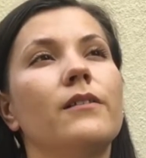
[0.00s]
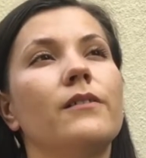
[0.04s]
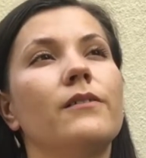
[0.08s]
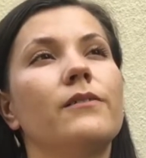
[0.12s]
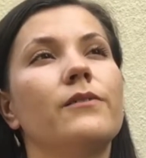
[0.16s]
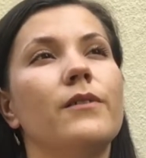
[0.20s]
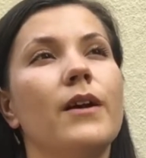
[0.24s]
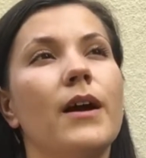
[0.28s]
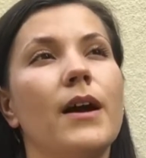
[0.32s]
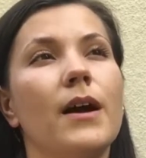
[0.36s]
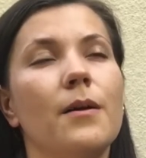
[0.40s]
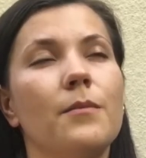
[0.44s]

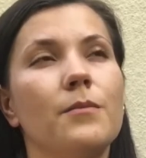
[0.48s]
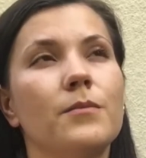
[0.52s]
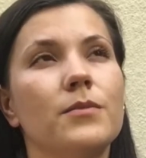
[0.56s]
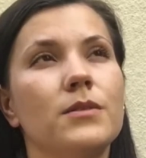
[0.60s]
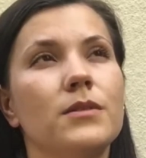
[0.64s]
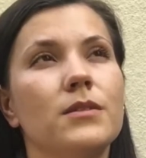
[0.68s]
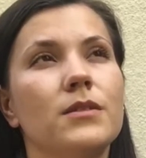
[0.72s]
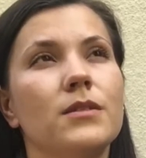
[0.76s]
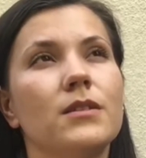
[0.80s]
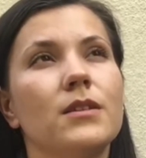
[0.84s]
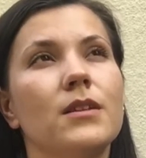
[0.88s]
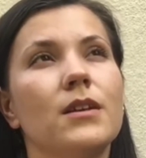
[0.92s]

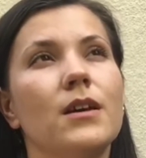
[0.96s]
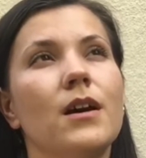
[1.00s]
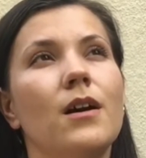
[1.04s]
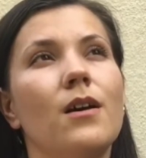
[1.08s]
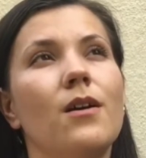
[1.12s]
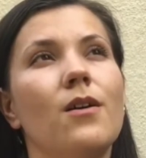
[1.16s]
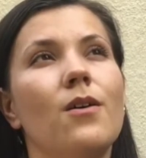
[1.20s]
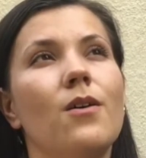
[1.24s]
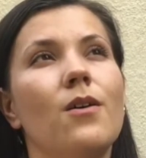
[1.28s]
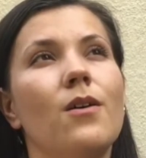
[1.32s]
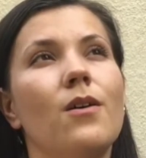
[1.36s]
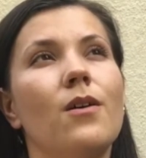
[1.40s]
grams
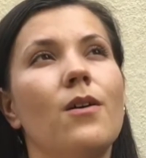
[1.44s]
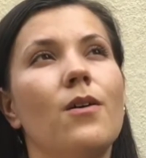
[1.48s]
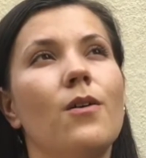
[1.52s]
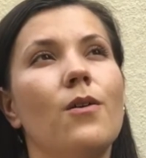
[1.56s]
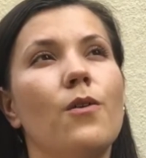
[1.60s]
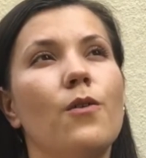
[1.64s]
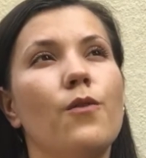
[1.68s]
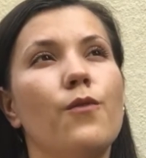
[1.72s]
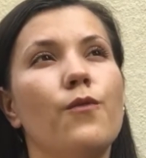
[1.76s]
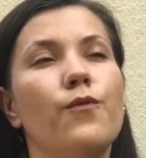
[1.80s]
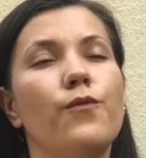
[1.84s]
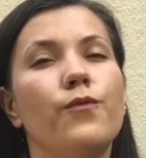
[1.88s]

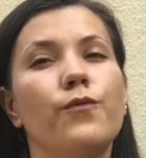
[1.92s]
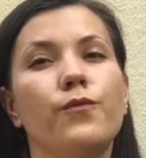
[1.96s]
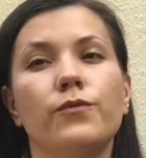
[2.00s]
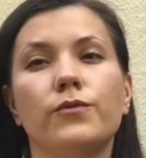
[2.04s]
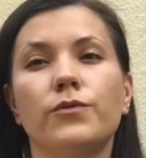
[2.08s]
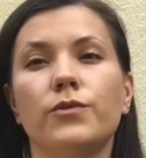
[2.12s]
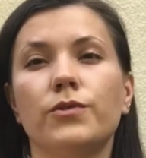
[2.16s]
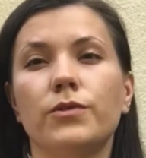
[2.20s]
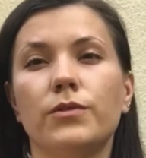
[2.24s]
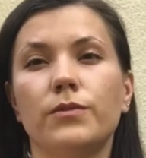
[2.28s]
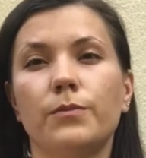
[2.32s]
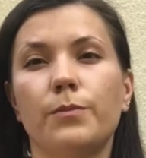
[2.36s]
of
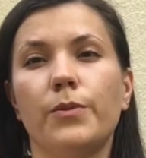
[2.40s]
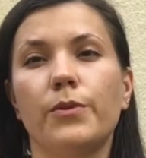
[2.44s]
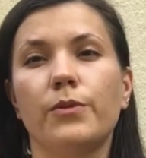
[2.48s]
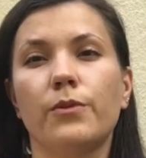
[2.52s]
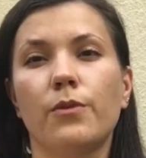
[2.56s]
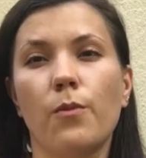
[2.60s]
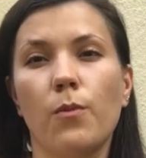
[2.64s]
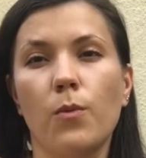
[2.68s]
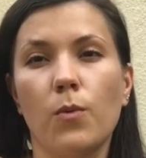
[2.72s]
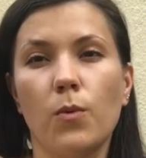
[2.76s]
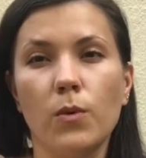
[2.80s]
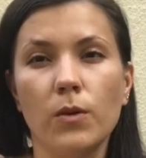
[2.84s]

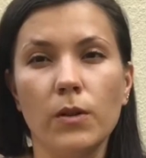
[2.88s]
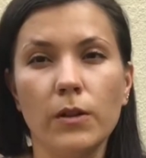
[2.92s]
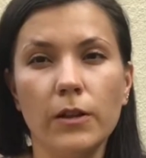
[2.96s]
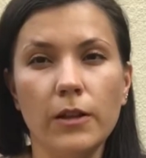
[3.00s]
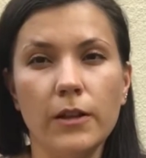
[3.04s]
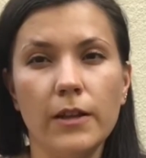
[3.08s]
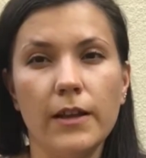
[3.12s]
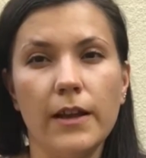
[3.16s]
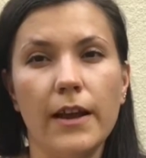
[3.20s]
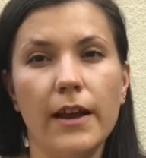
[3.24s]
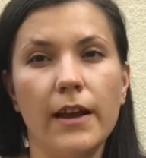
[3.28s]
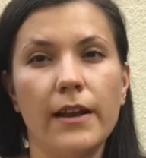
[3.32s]
pure wool,
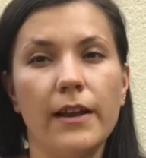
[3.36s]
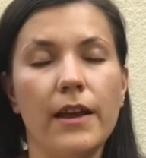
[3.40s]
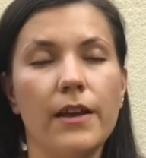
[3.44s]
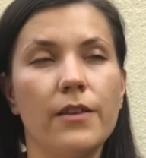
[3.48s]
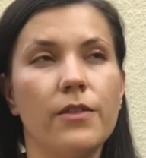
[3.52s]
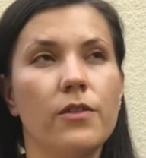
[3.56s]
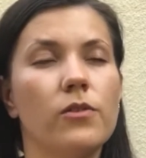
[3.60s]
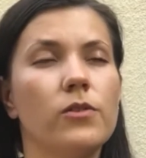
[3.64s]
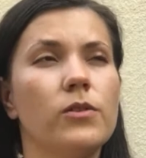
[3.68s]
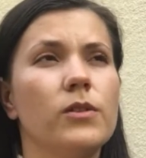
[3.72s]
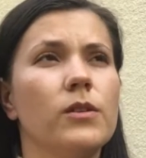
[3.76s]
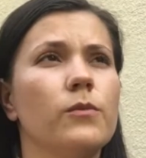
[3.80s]
and I
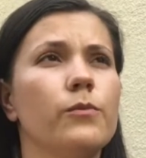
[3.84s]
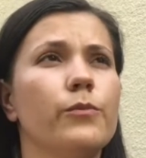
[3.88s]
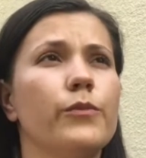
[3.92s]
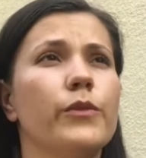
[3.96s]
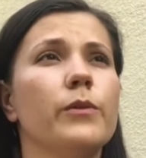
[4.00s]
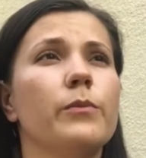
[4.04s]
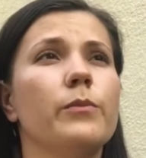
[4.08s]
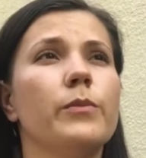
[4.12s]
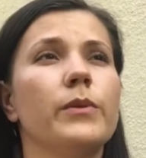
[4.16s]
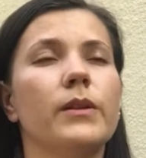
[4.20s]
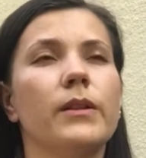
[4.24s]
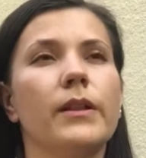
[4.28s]
thought it
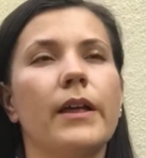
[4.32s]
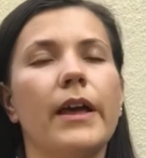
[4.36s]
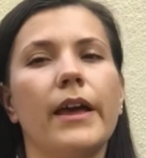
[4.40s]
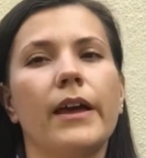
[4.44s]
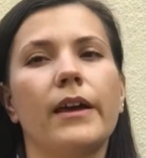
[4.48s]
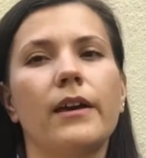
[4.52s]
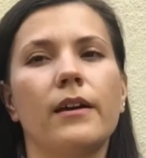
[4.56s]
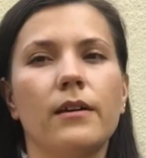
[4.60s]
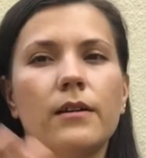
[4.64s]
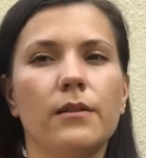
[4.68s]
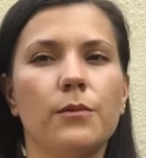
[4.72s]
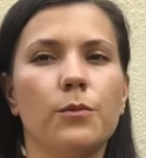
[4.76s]
will be like
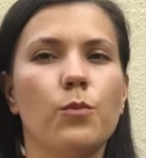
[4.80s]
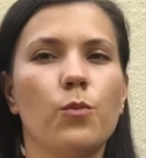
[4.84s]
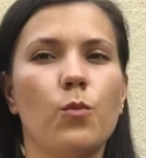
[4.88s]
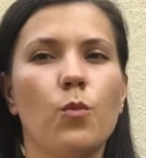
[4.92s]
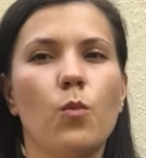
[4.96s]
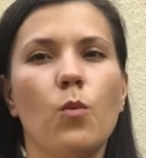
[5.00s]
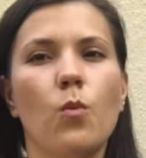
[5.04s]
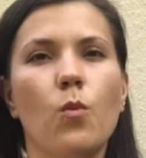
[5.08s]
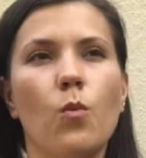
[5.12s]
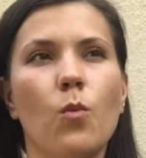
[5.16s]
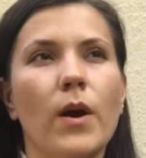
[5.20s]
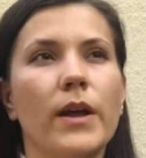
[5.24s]

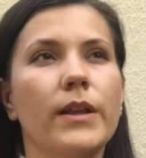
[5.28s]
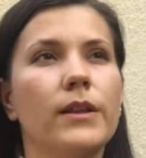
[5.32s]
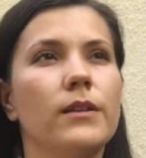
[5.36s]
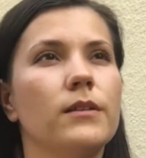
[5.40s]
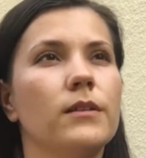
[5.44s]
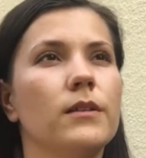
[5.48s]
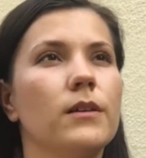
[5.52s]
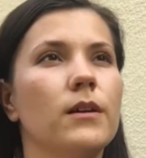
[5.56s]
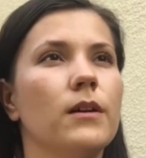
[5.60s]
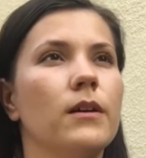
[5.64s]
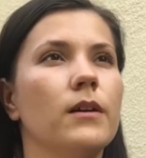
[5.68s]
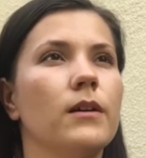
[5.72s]

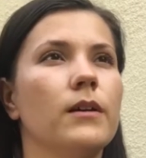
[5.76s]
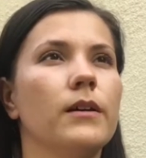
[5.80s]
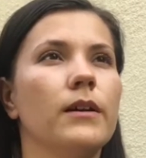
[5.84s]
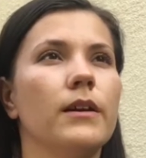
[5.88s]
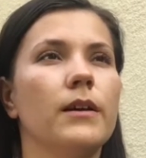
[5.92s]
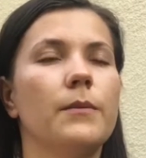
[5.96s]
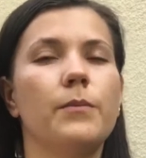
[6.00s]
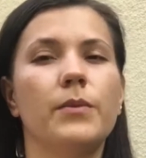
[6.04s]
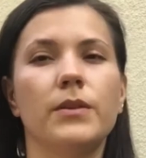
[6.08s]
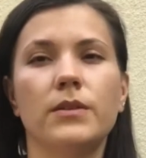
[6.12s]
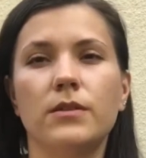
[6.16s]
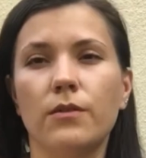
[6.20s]

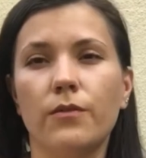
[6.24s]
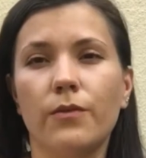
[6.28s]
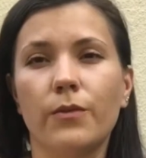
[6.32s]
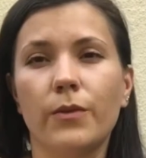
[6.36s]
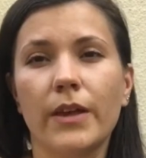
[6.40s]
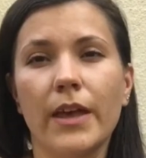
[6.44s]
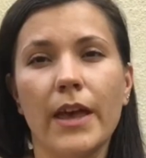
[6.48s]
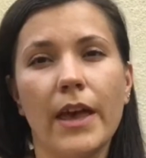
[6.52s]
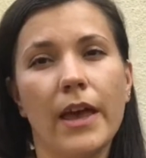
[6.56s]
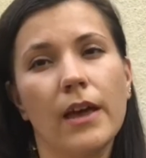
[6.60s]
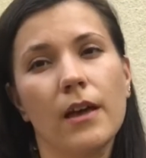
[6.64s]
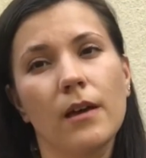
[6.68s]
a piece of
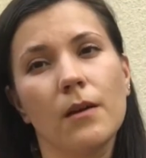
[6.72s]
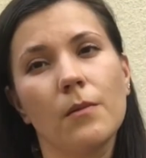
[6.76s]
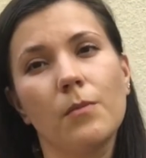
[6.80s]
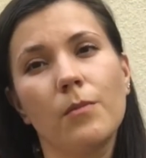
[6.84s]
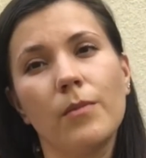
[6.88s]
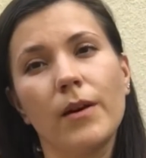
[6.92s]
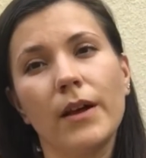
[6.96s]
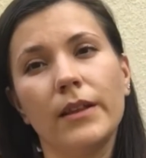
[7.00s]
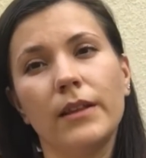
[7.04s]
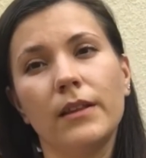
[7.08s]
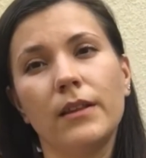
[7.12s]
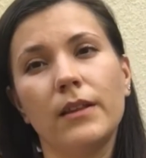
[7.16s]
cake,
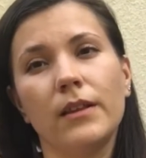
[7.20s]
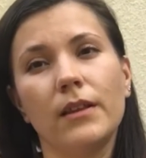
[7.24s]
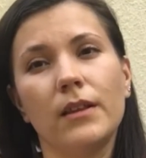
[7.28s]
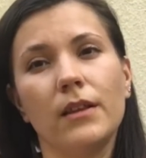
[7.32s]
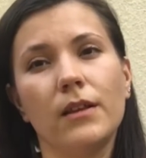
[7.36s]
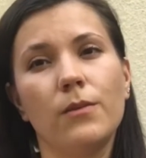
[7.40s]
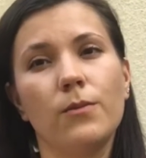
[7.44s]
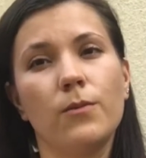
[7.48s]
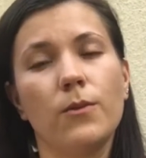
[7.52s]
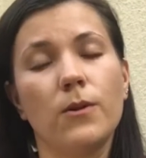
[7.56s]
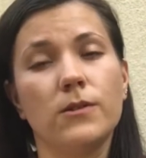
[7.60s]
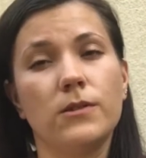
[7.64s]
but
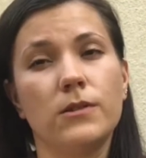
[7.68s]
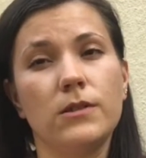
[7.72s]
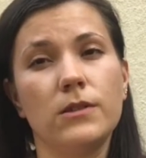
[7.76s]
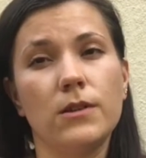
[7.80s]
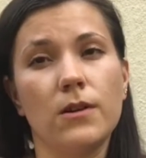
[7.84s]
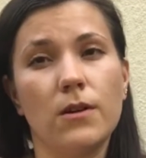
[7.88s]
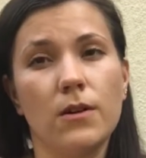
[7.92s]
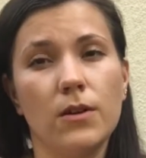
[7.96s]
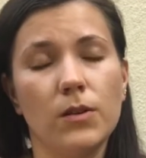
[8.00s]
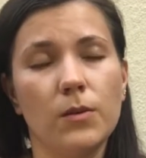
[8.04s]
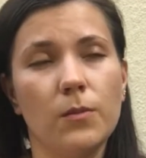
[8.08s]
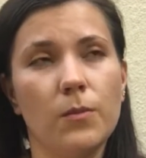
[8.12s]
it was
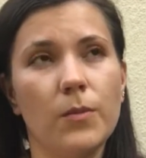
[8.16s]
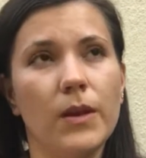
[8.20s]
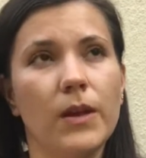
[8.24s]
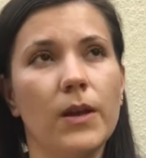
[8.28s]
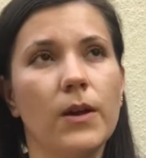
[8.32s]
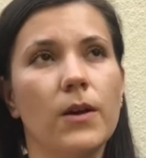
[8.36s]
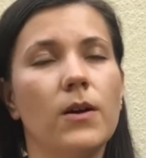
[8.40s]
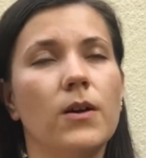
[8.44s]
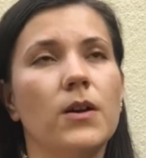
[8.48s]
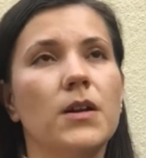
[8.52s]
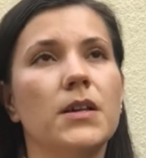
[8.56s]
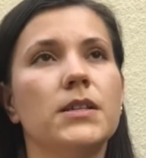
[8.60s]
not,
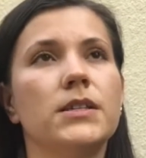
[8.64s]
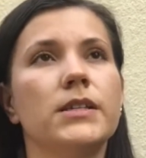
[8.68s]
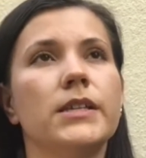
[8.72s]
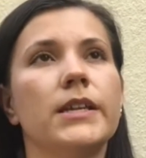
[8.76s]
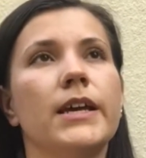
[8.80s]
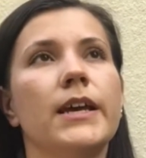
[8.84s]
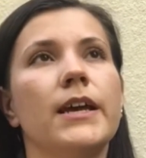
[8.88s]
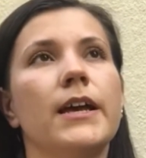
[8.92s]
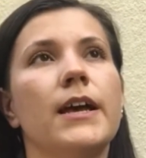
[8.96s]
because